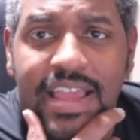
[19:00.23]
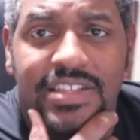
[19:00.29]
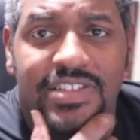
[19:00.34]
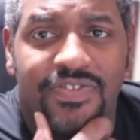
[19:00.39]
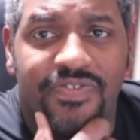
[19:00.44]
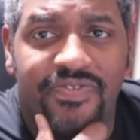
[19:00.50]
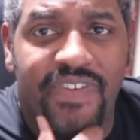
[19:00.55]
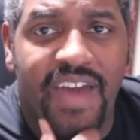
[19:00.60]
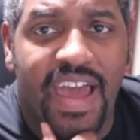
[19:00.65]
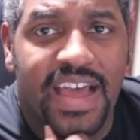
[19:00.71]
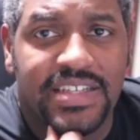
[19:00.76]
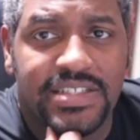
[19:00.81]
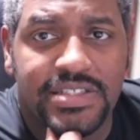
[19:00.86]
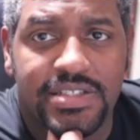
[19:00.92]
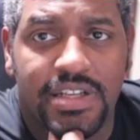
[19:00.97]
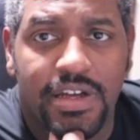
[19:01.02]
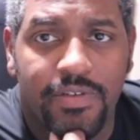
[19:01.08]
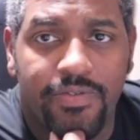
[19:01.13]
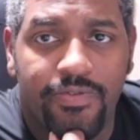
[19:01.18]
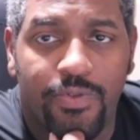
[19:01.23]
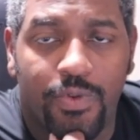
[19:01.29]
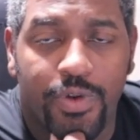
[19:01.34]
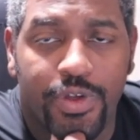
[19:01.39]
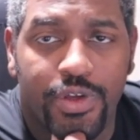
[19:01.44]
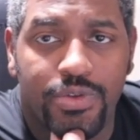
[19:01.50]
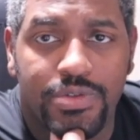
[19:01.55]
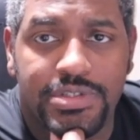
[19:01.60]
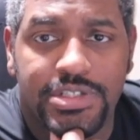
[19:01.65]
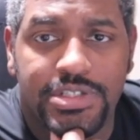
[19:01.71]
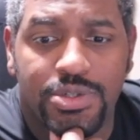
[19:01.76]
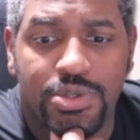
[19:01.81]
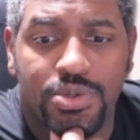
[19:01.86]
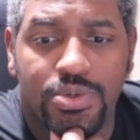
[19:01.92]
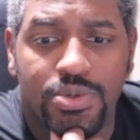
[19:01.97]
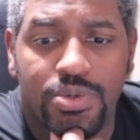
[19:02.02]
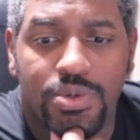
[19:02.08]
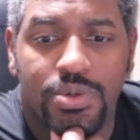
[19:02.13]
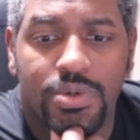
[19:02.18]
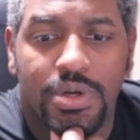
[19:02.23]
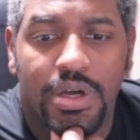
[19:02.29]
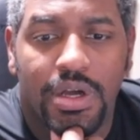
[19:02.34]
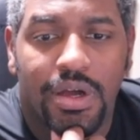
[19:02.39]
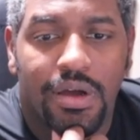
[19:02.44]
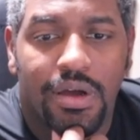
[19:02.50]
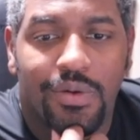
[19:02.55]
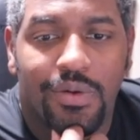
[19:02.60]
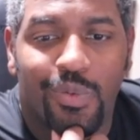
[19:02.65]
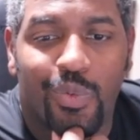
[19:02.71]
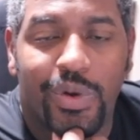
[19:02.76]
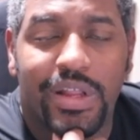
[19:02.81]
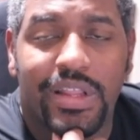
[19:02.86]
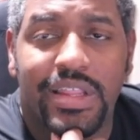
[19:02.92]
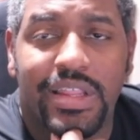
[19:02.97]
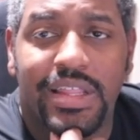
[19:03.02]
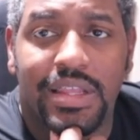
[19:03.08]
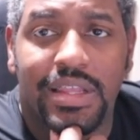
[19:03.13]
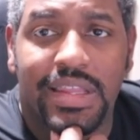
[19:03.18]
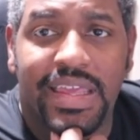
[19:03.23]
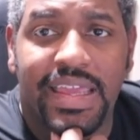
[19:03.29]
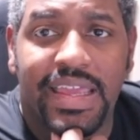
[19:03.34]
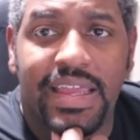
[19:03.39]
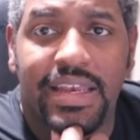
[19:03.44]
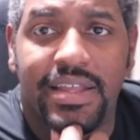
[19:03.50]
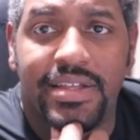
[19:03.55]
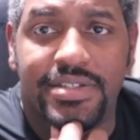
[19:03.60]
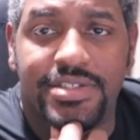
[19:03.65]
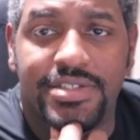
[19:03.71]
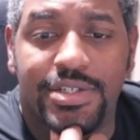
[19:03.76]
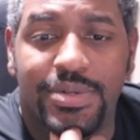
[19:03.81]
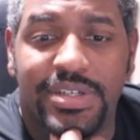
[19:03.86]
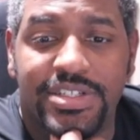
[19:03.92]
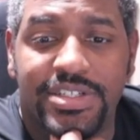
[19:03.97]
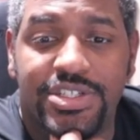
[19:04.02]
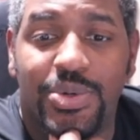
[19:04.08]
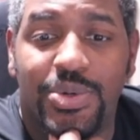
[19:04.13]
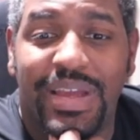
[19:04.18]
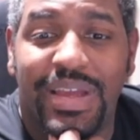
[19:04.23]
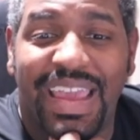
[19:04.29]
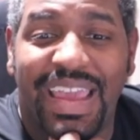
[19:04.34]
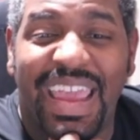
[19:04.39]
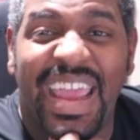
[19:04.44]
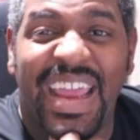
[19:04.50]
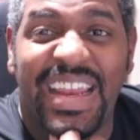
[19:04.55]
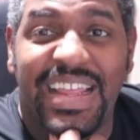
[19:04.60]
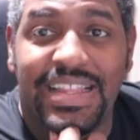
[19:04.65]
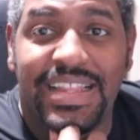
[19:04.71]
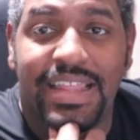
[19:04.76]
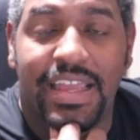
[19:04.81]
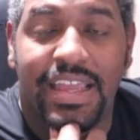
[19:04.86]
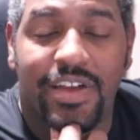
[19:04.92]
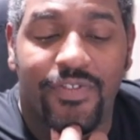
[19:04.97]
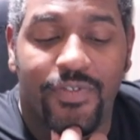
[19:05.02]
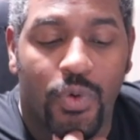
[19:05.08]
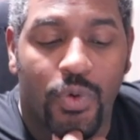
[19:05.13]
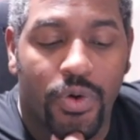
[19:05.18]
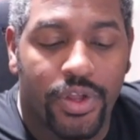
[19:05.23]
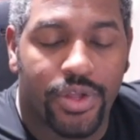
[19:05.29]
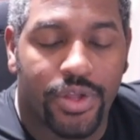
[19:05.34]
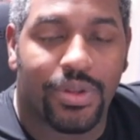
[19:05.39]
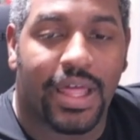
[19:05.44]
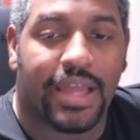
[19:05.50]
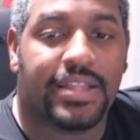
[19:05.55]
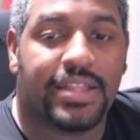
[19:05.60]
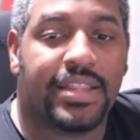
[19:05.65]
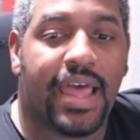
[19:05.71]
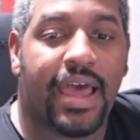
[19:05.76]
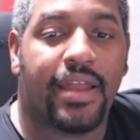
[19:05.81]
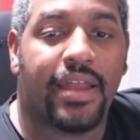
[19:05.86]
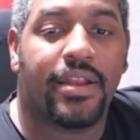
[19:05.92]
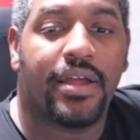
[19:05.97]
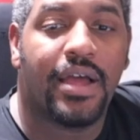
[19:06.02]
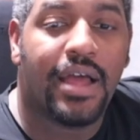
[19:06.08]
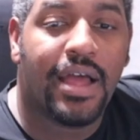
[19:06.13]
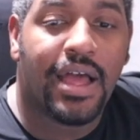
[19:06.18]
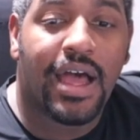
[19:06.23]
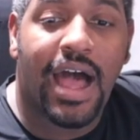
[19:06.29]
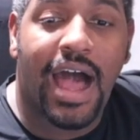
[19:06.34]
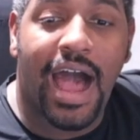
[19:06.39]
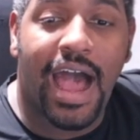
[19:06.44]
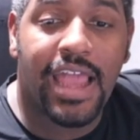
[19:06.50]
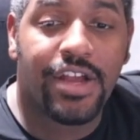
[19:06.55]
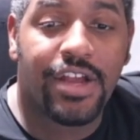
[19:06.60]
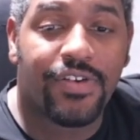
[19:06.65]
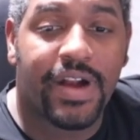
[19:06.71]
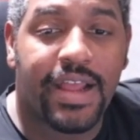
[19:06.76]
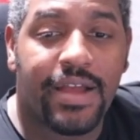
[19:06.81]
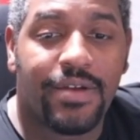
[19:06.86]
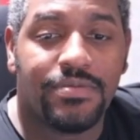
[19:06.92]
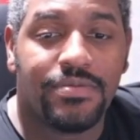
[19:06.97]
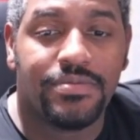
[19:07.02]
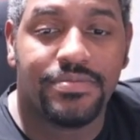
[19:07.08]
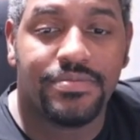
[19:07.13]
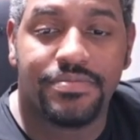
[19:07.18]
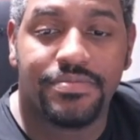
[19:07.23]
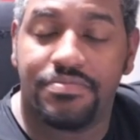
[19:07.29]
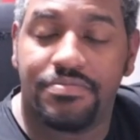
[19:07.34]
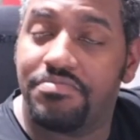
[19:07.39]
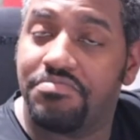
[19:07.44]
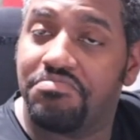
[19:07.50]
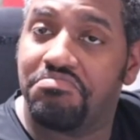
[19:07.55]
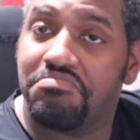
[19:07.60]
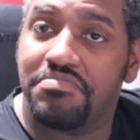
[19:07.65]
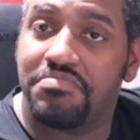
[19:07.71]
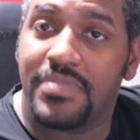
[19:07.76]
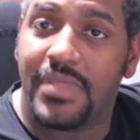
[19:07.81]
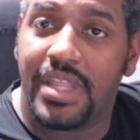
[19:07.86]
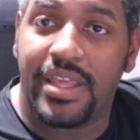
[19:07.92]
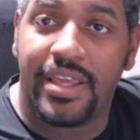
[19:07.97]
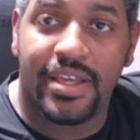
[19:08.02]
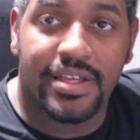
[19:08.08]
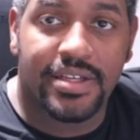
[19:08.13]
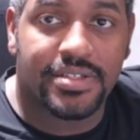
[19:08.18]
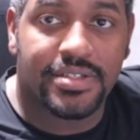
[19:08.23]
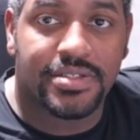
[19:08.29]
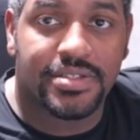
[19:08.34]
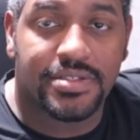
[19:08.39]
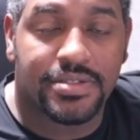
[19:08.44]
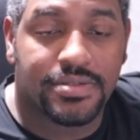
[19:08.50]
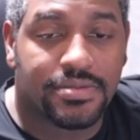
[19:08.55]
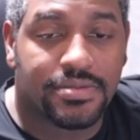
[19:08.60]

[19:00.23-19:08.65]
fast enough for you to really lean into it doing anything for you like that. High ground it's